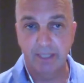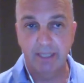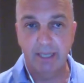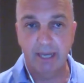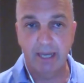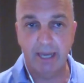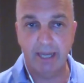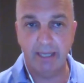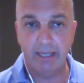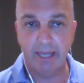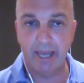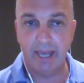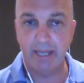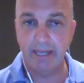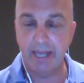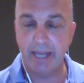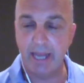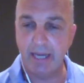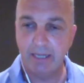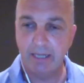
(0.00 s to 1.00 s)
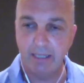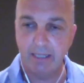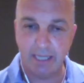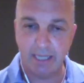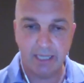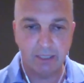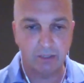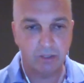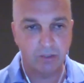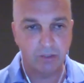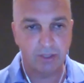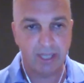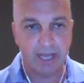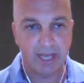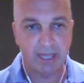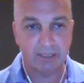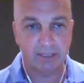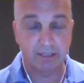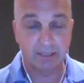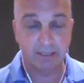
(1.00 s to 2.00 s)
and then in
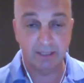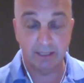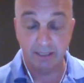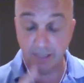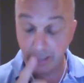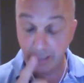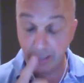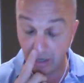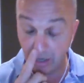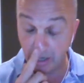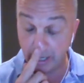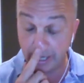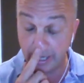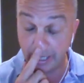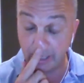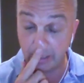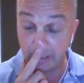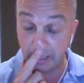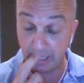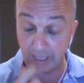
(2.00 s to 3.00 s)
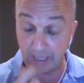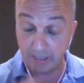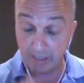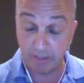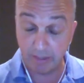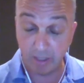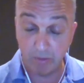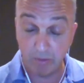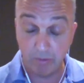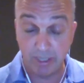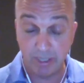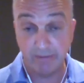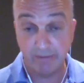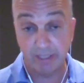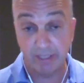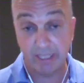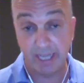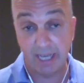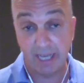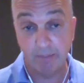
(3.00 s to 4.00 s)
2009,
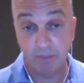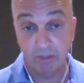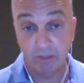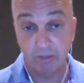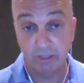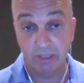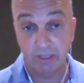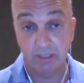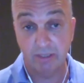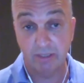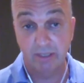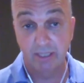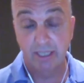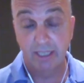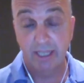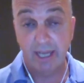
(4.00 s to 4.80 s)
Areva came to us, and